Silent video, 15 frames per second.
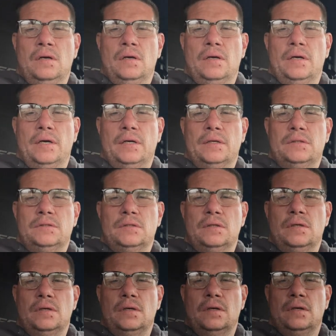Here it is.
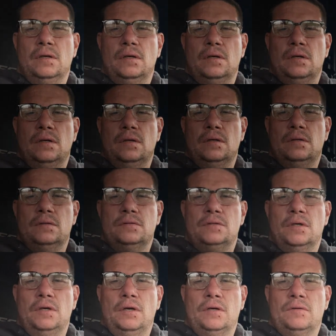So
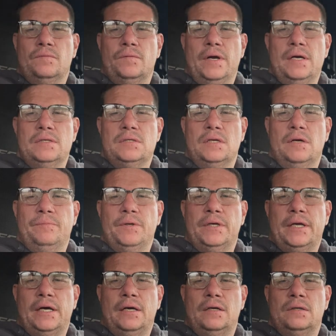you can raise it up and
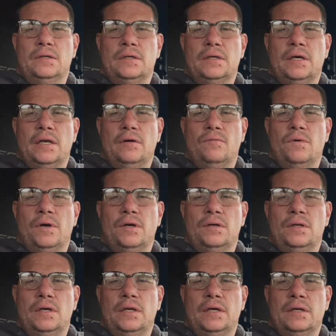down and get it where you
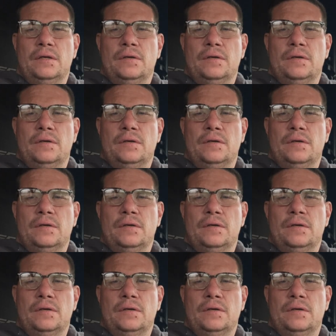need it.